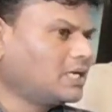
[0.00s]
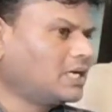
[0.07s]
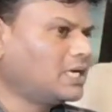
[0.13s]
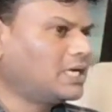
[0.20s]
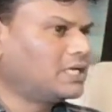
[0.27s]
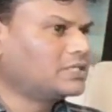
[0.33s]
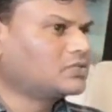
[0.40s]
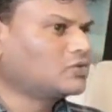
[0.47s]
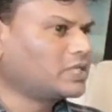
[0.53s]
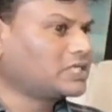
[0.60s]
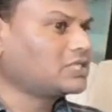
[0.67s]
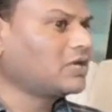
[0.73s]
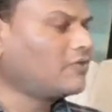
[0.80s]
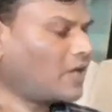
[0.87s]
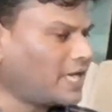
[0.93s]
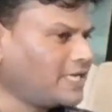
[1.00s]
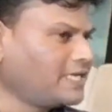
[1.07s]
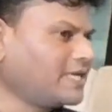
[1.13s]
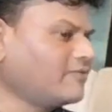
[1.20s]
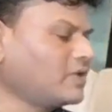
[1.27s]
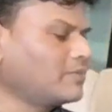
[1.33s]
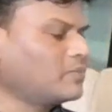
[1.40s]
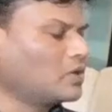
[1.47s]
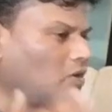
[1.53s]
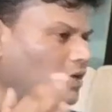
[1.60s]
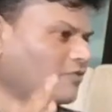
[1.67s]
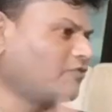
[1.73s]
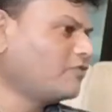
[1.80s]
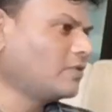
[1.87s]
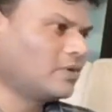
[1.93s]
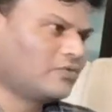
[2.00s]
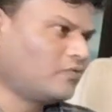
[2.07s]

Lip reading: So that's how I developed a lot of